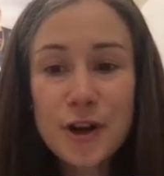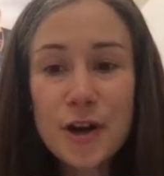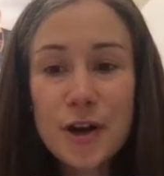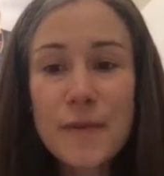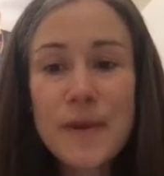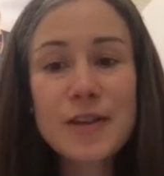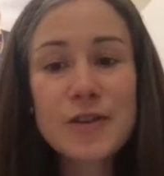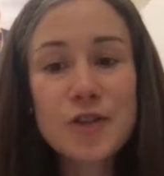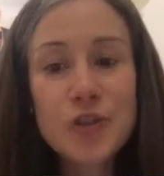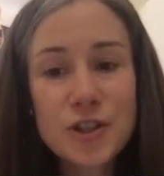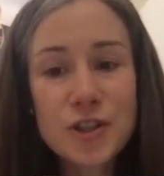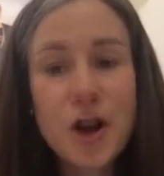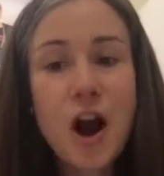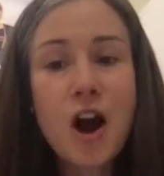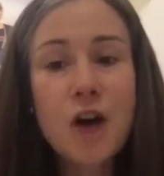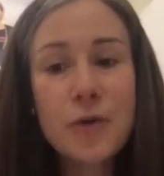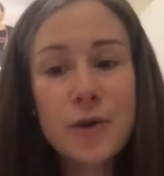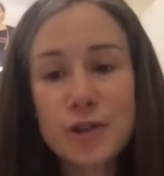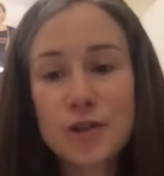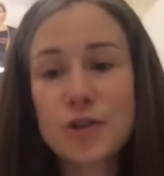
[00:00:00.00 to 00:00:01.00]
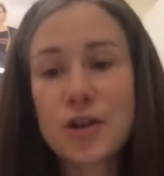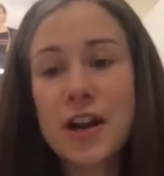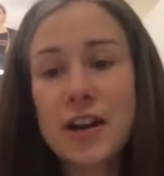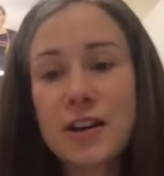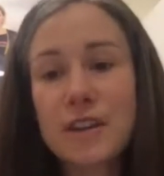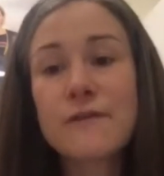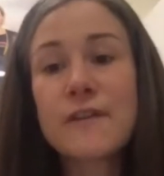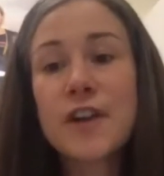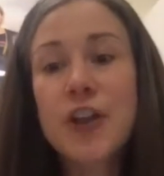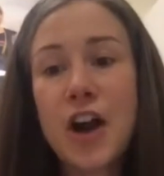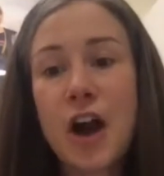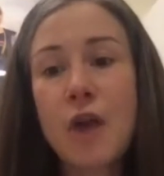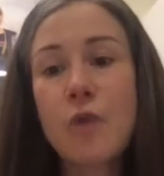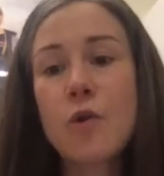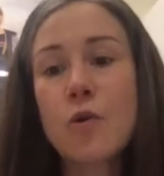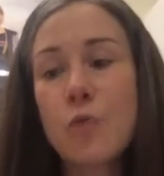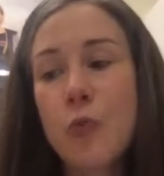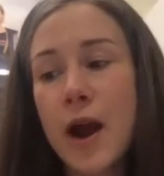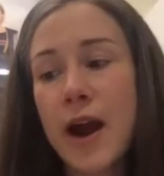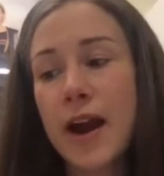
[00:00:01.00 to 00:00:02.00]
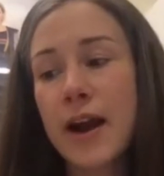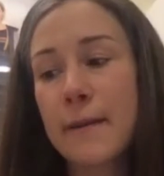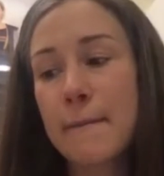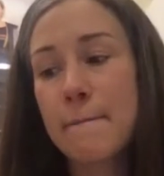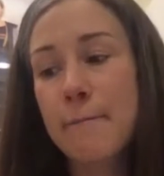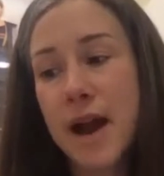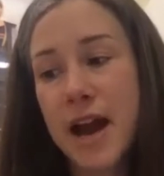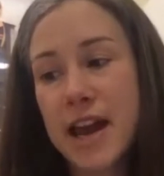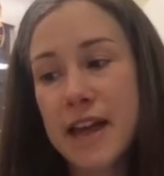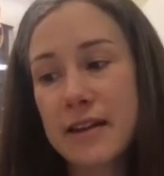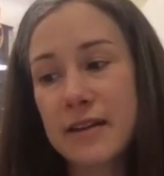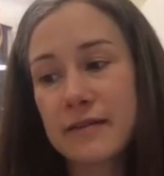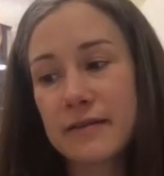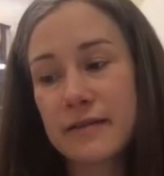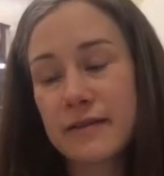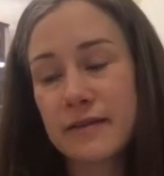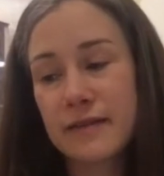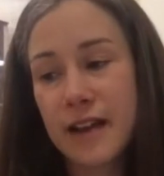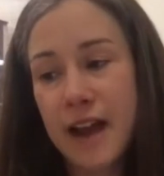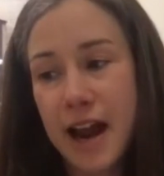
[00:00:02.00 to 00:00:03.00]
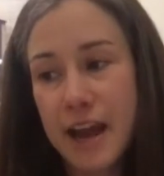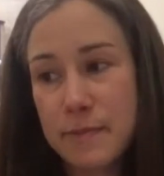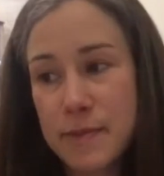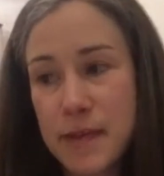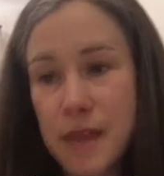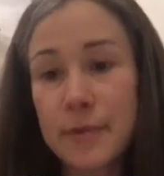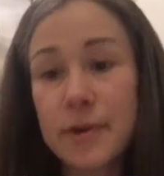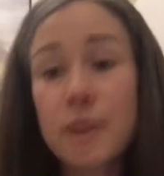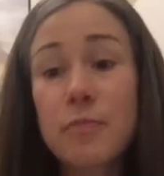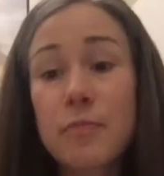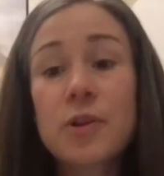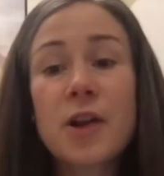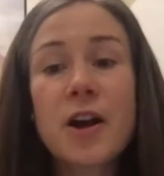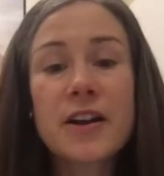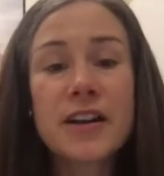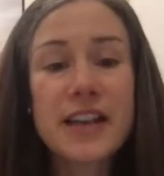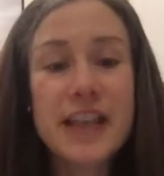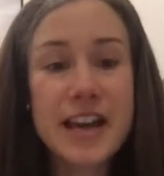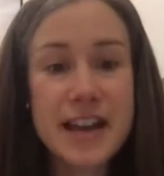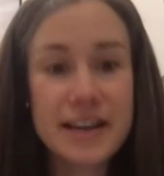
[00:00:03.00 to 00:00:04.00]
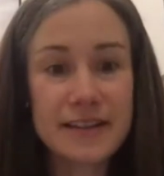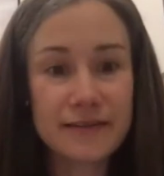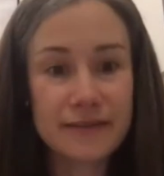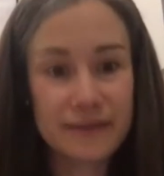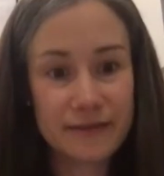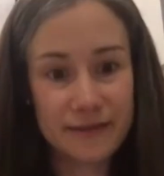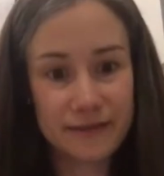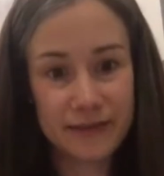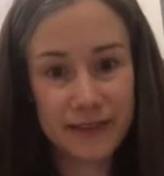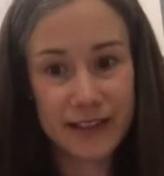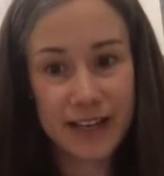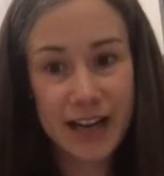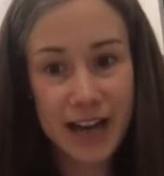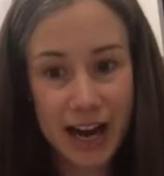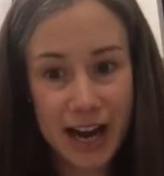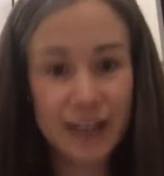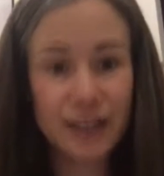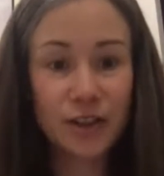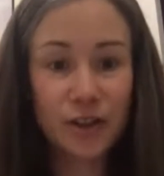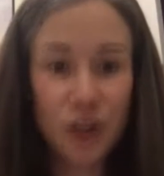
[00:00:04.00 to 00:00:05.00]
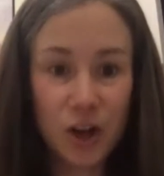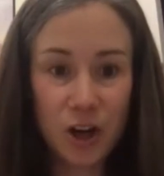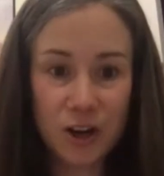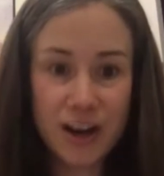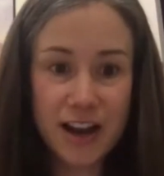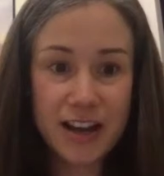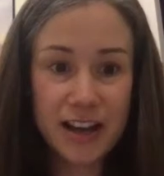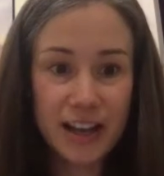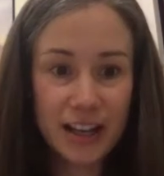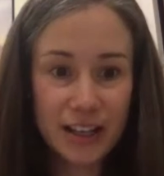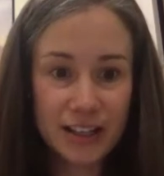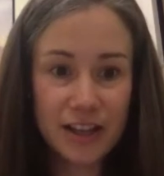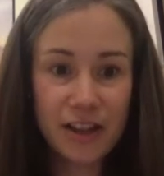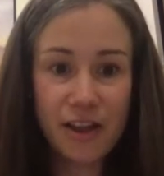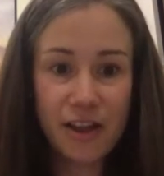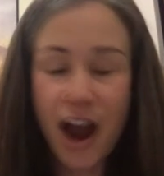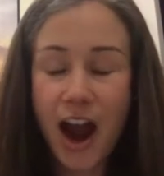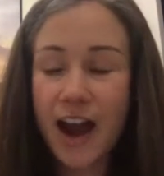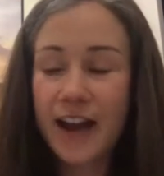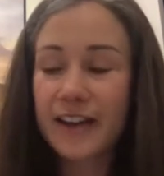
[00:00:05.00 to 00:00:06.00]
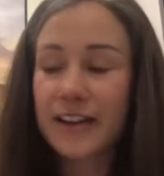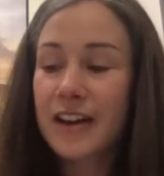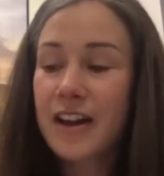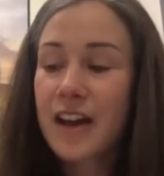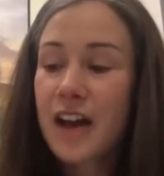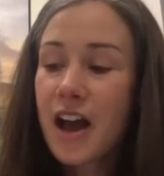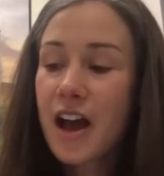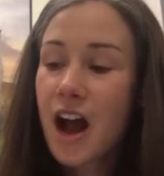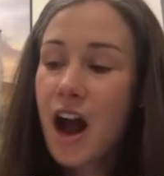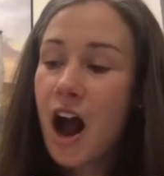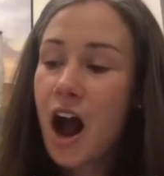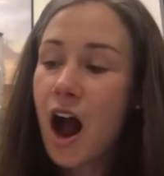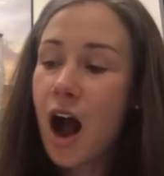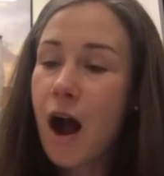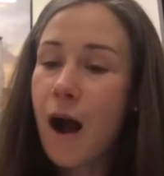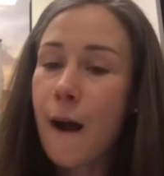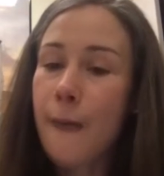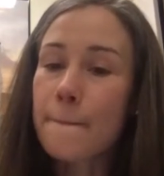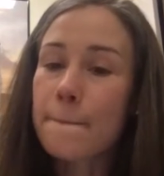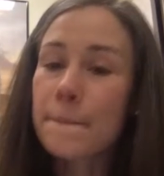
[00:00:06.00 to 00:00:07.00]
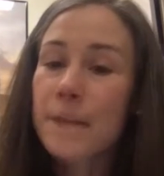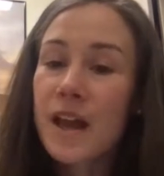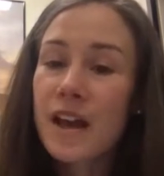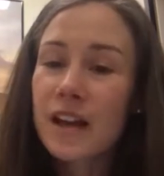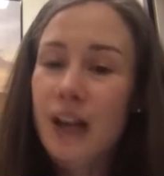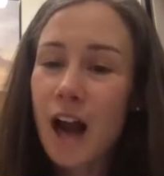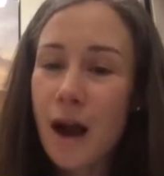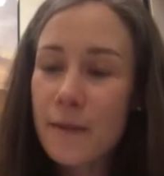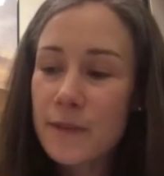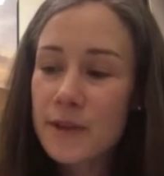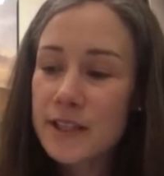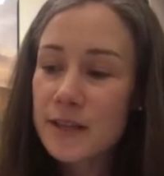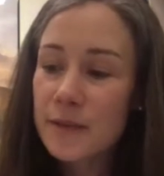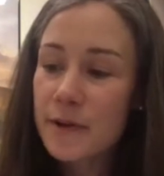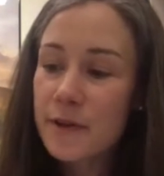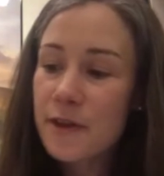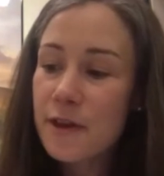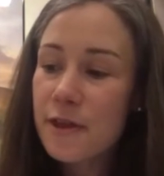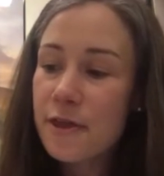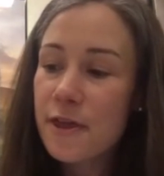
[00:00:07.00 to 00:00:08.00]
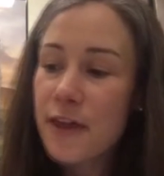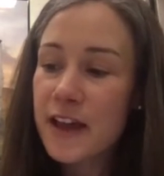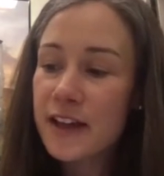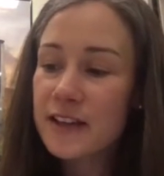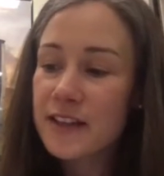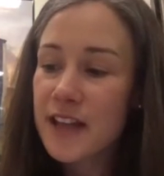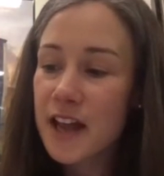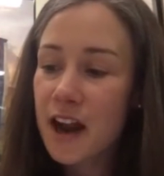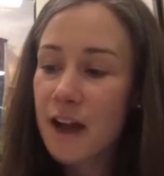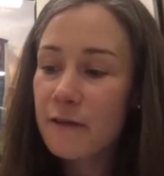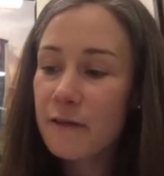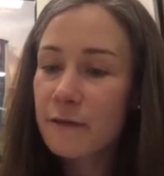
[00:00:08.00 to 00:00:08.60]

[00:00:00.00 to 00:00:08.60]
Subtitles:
and just always trying to figure out, well, where might I be able to plug in connected learning into that. Some of the things that